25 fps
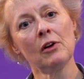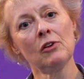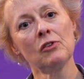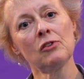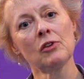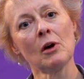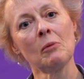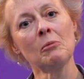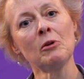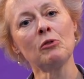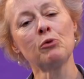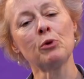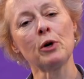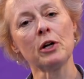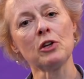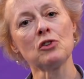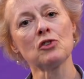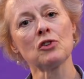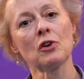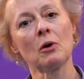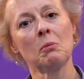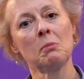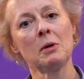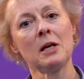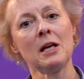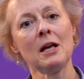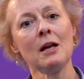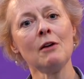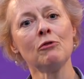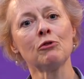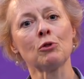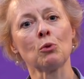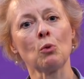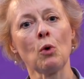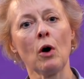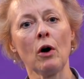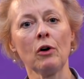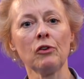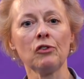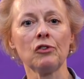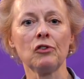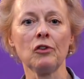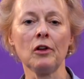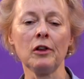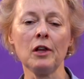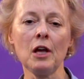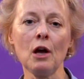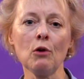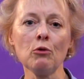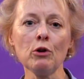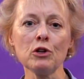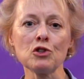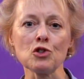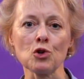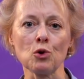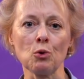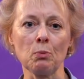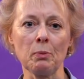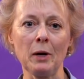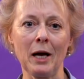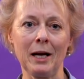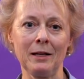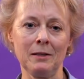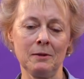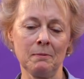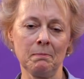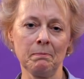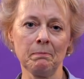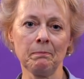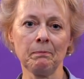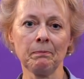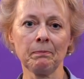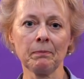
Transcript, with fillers: some of which can be even worse than the original pain.